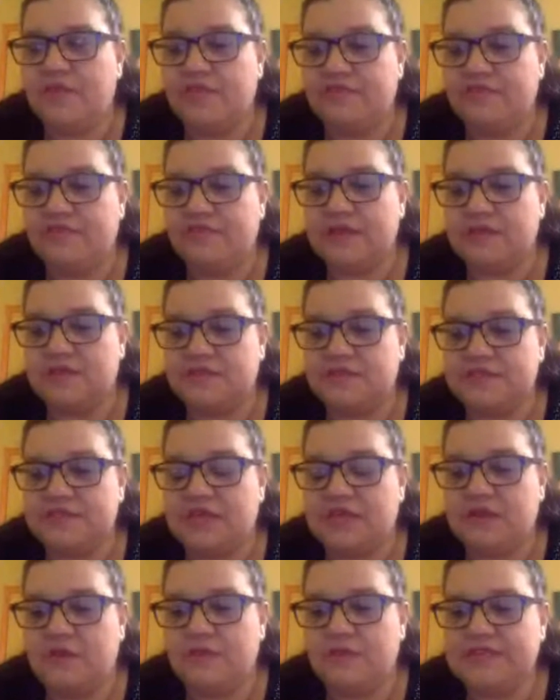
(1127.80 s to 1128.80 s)
the
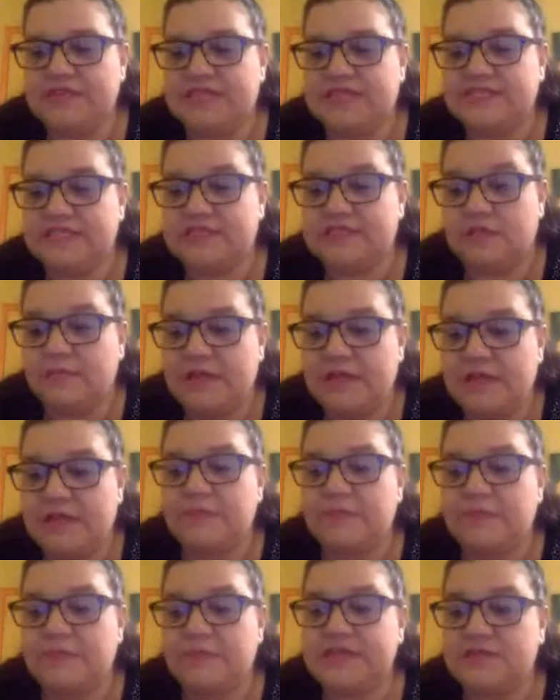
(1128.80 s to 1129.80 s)
field. And they're still
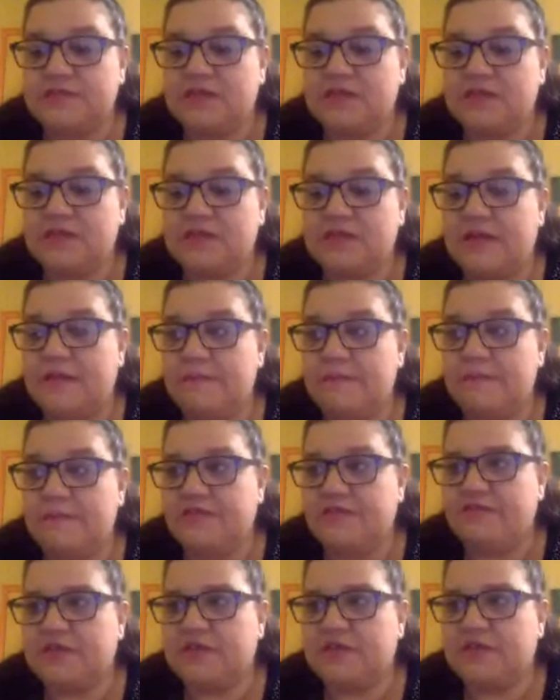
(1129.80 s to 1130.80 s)
maybe a bit
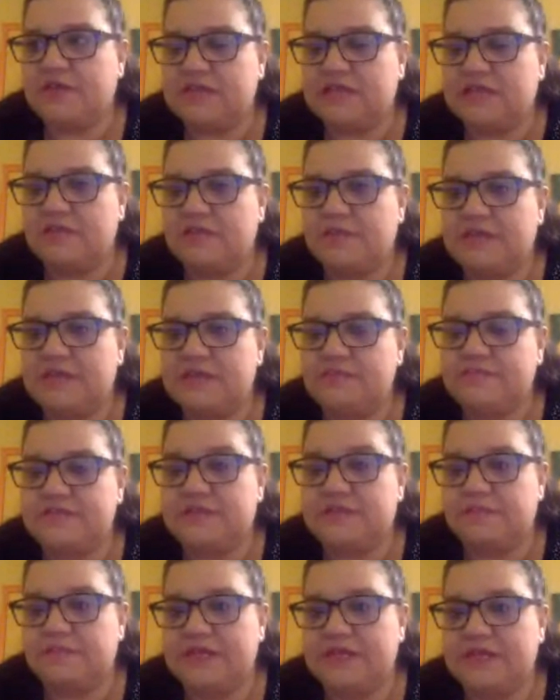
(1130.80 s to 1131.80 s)
difficult, and there'd be
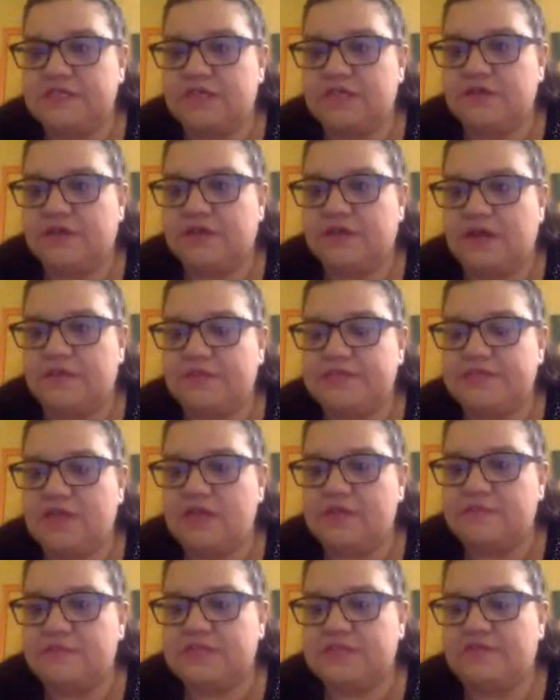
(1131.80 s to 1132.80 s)
some need to look up
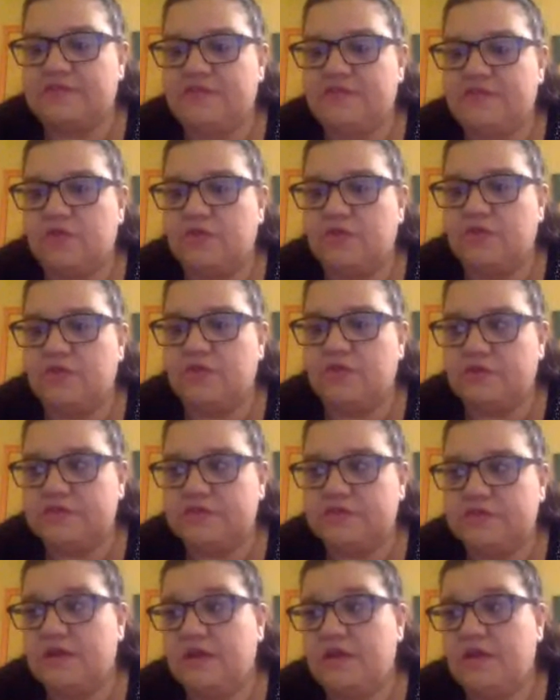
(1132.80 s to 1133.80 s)
terms if you're not
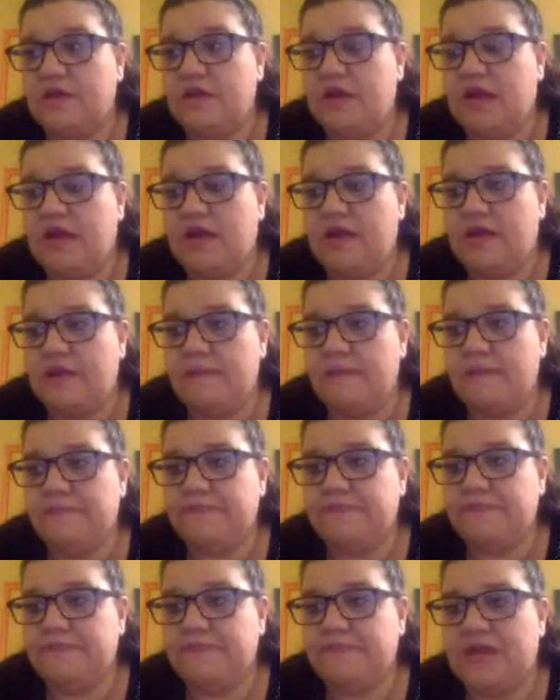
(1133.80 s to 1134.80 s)

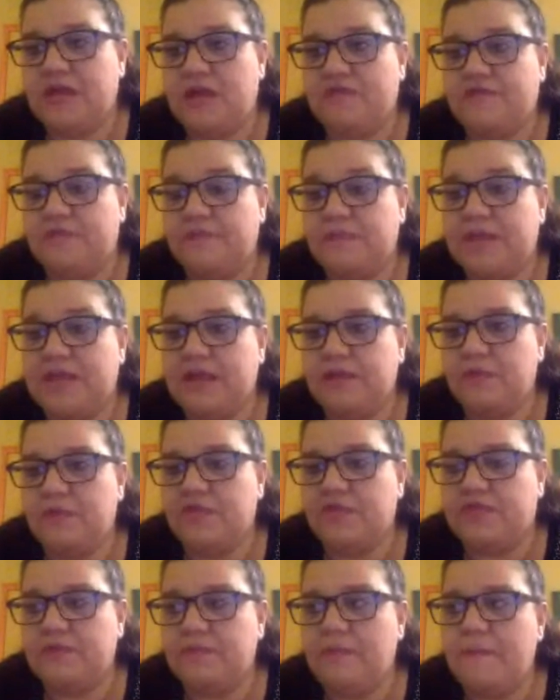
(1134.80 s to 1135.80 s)
familiar with
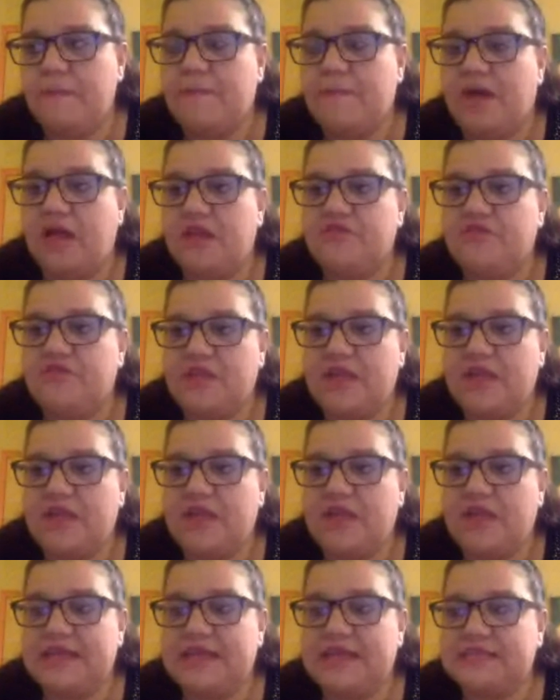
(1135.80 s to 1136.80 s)
them. But it
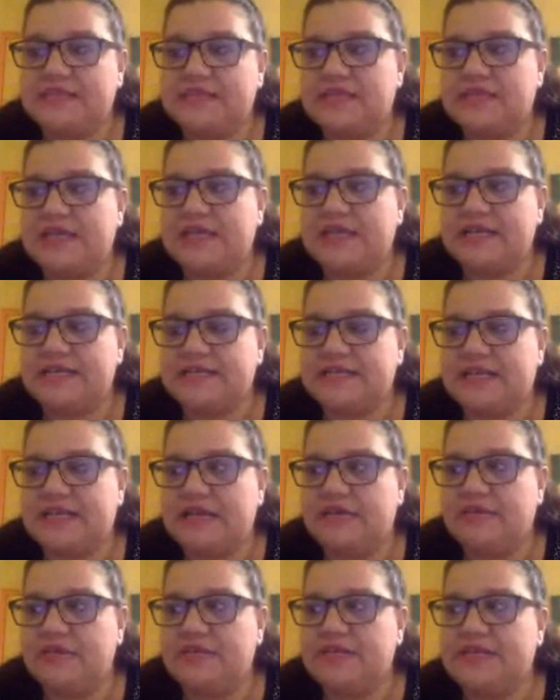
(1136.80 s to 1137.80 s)
is clear,
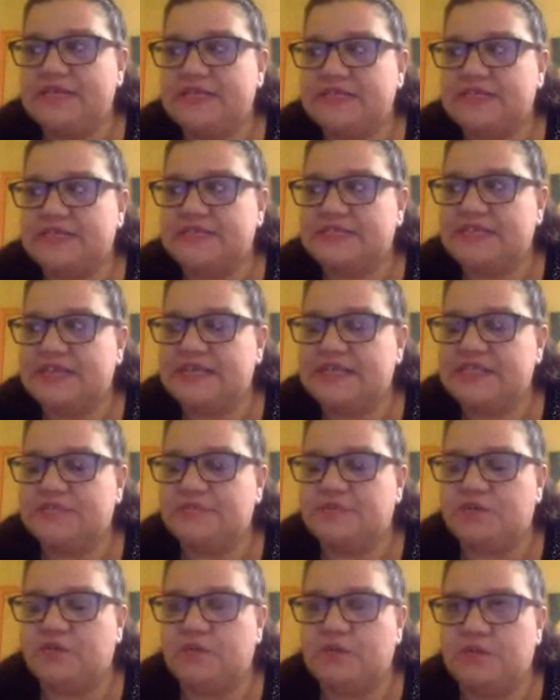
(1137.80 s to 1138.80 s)
it is accessible. We
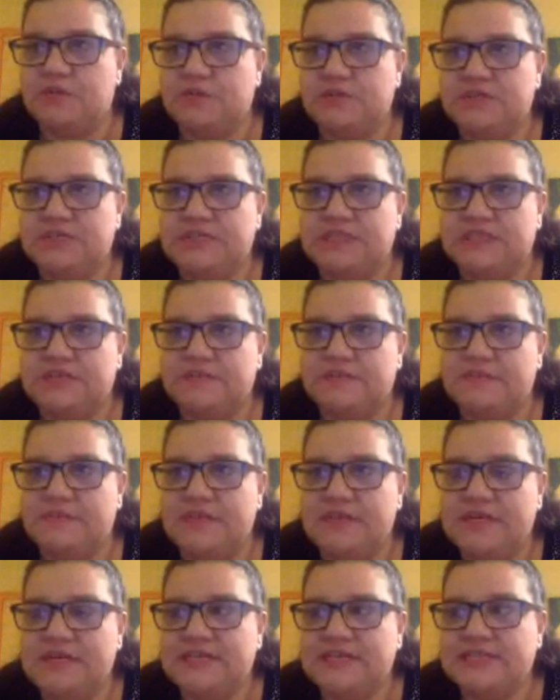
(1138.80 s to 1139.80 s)
wanted them
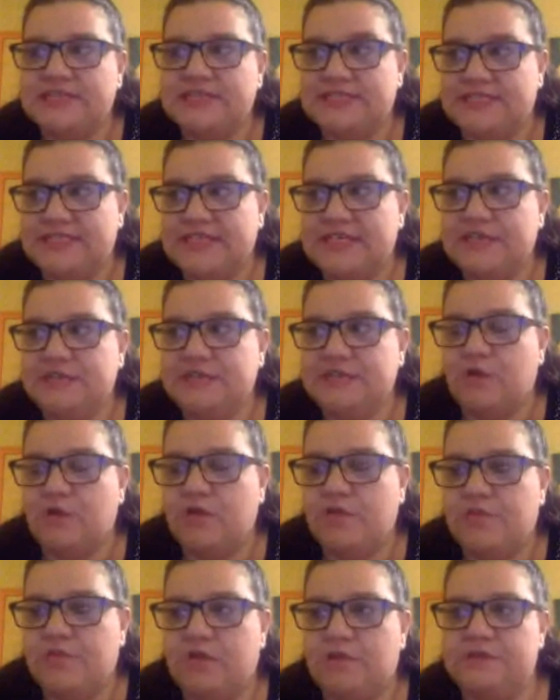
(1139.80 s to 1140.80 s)
to see what the
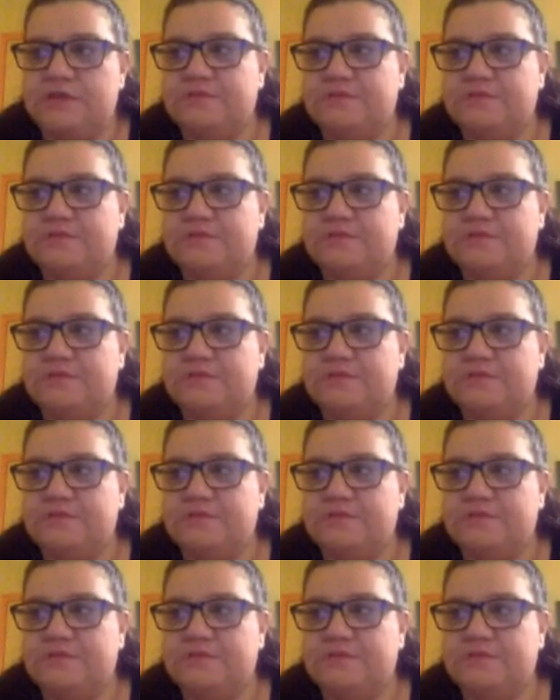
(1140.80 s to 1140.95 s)
problem